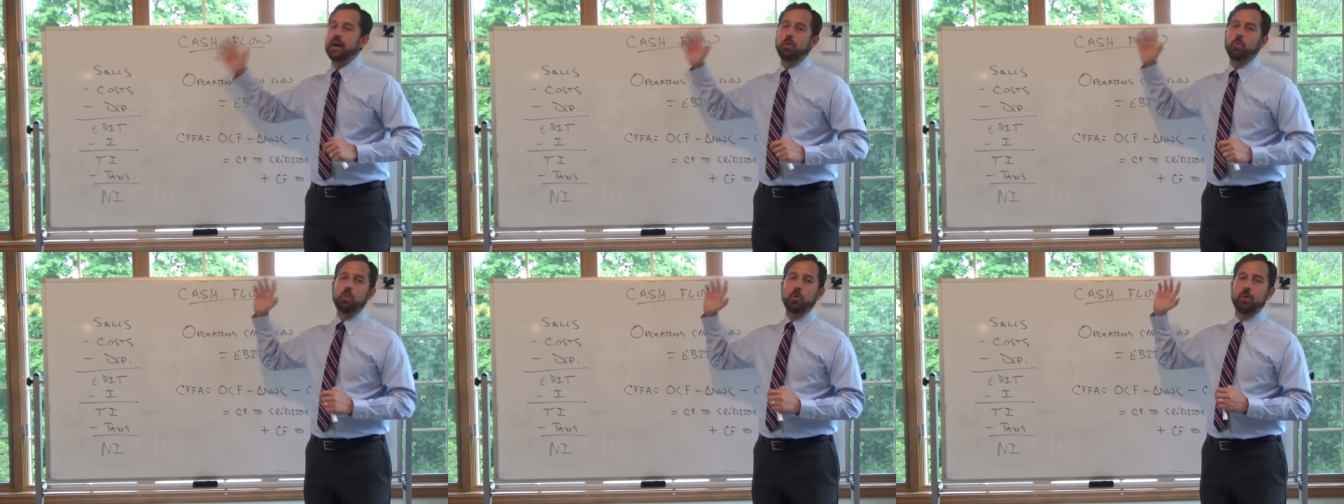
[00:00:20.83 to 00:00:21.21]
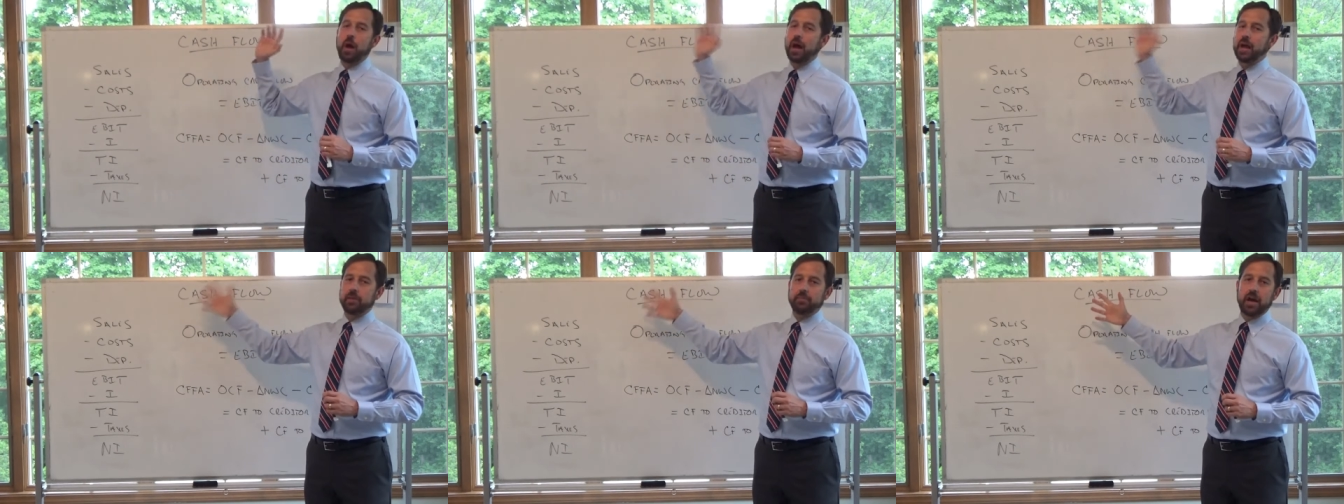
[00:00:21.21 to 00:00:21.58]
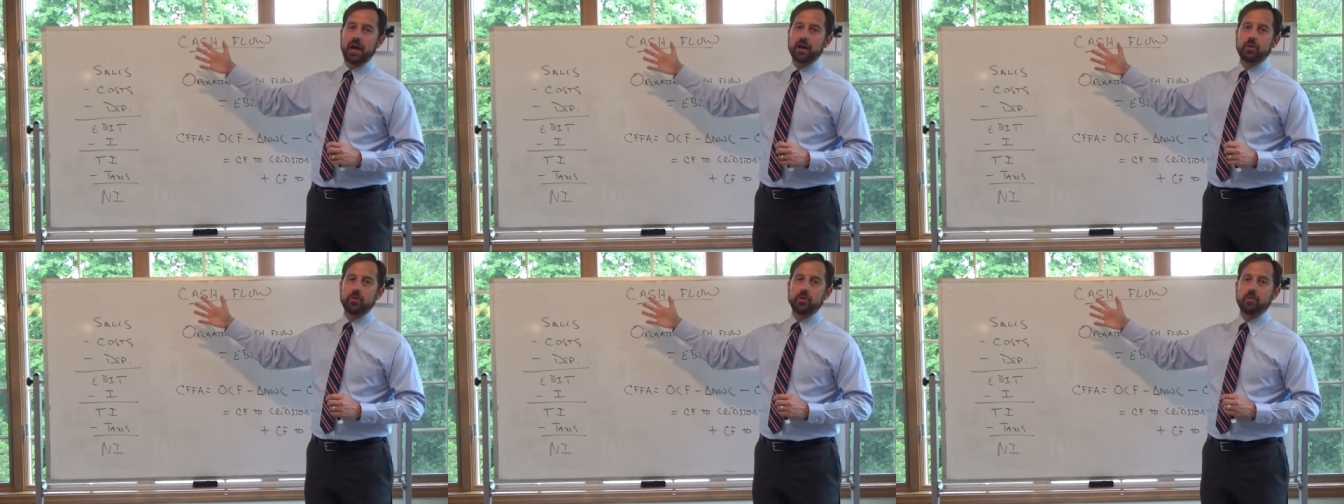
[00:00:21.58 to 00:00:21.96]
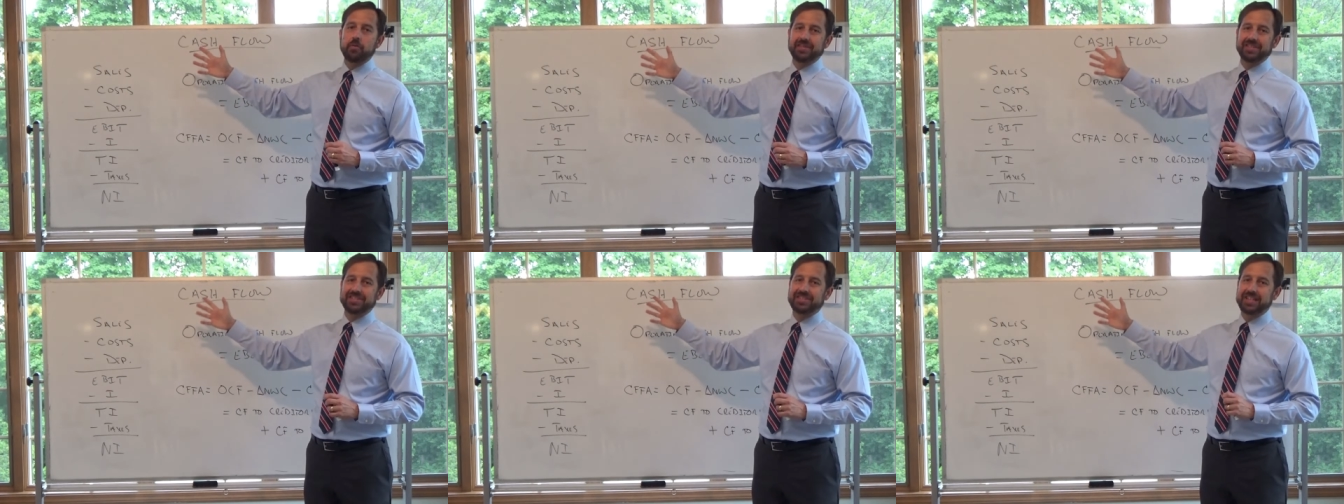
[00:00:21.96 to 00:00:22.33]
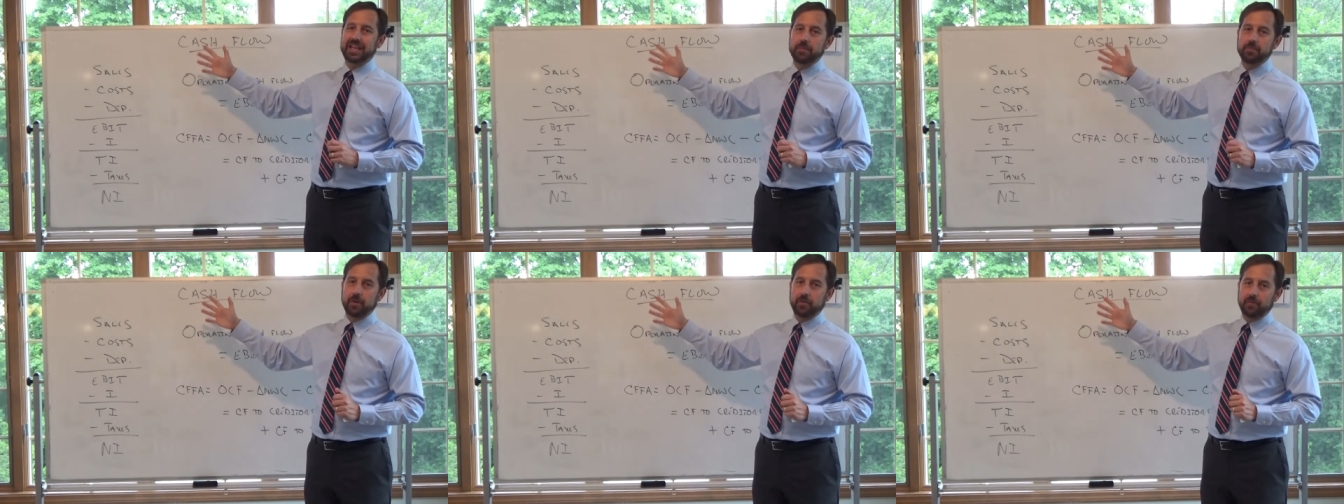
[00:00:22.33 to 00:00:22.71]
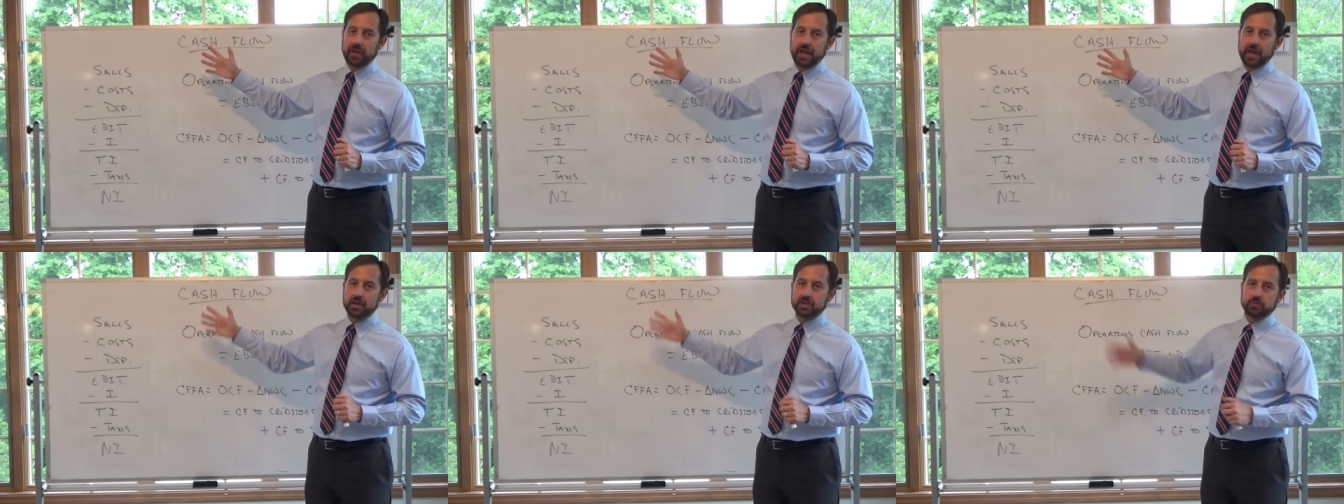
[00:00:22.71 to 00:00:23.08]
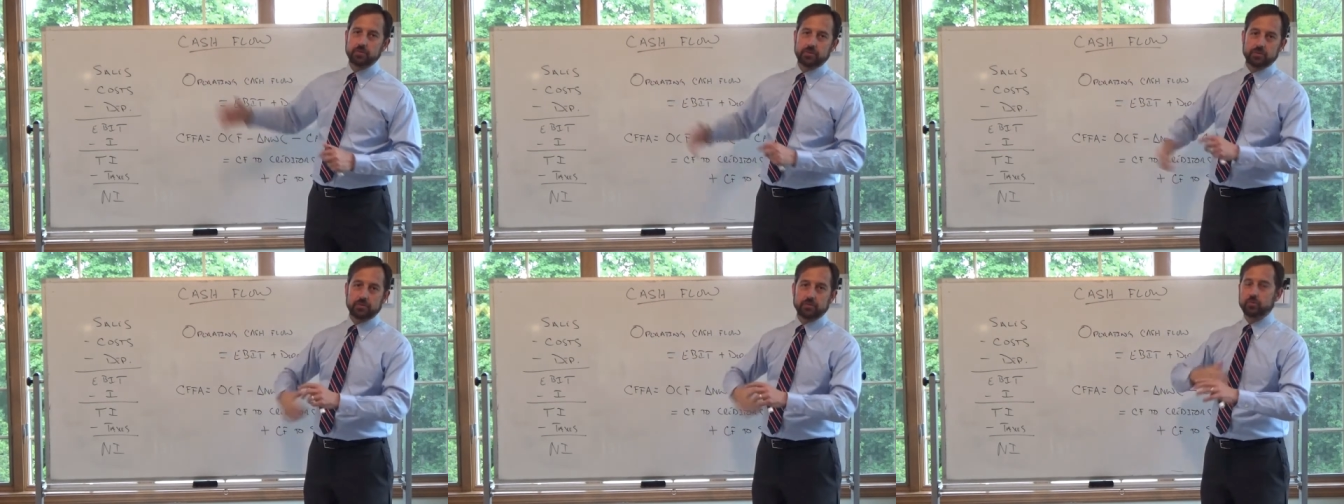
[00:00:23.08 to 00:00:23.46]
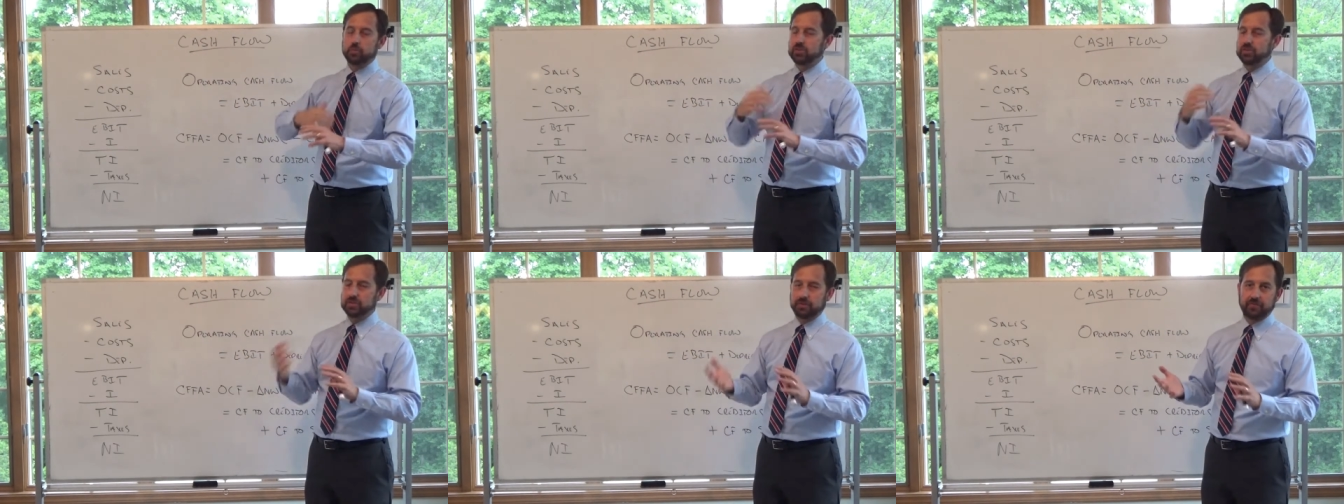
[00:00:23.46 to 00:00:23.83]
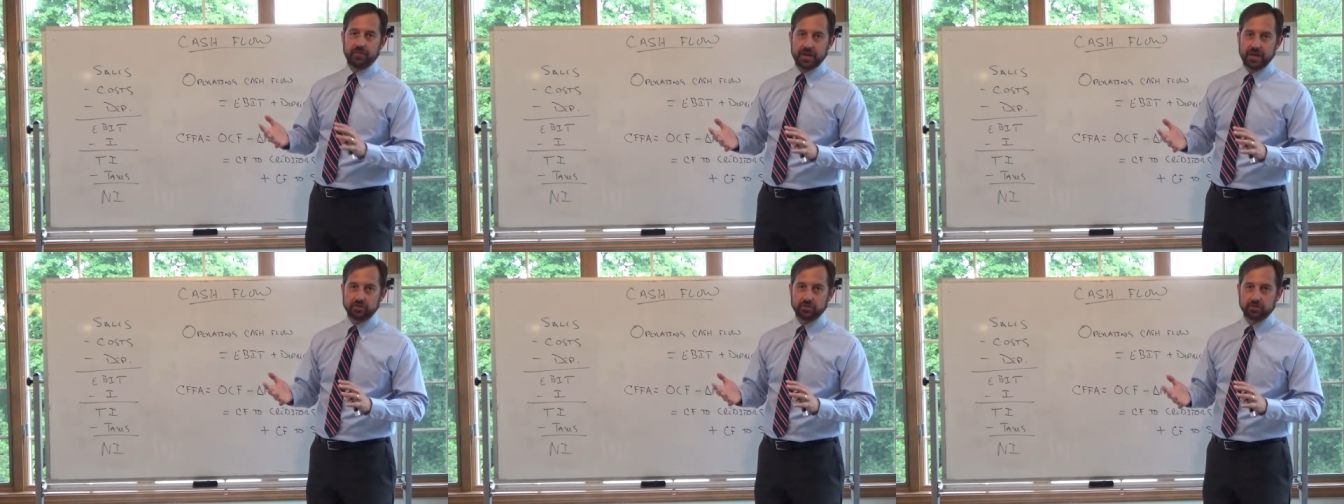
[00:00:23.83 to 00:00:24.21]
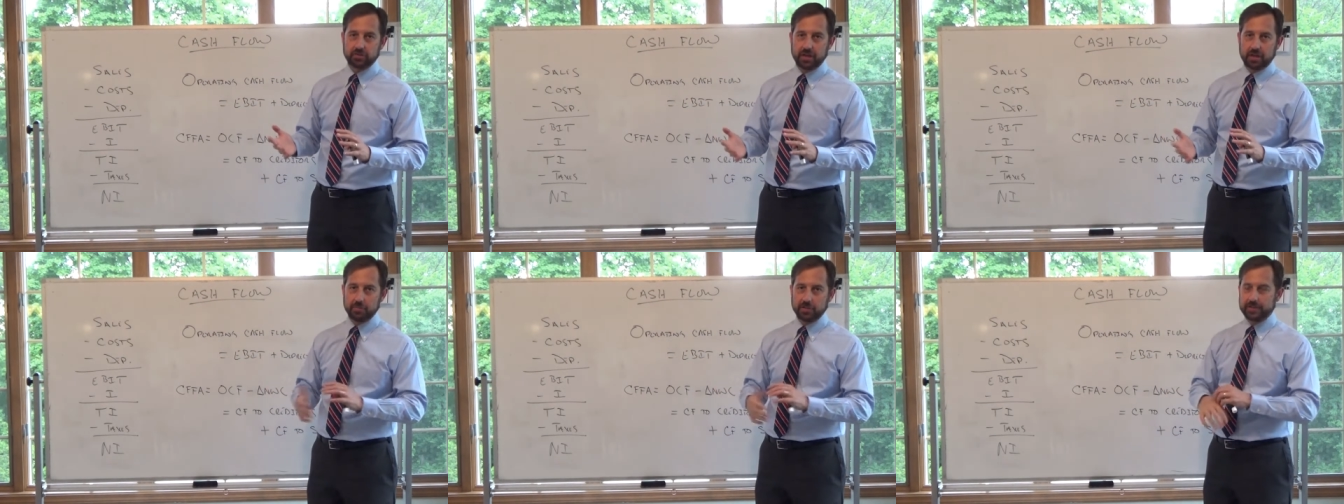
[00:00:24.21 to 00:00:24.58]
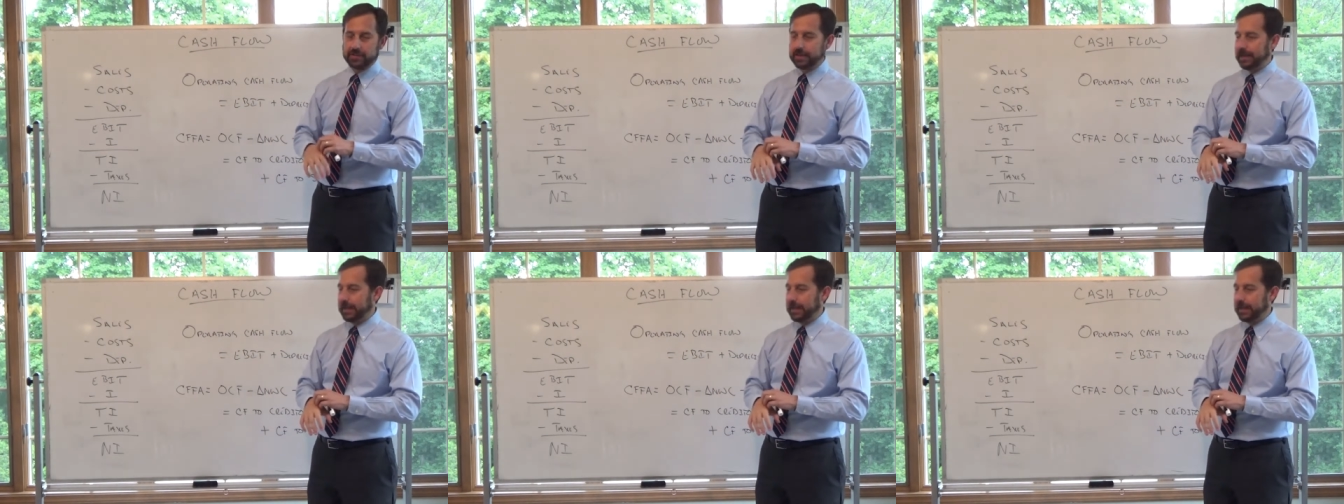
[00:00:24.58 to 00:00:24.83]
where I am not going over the statement of cash flows, which is a financial statement.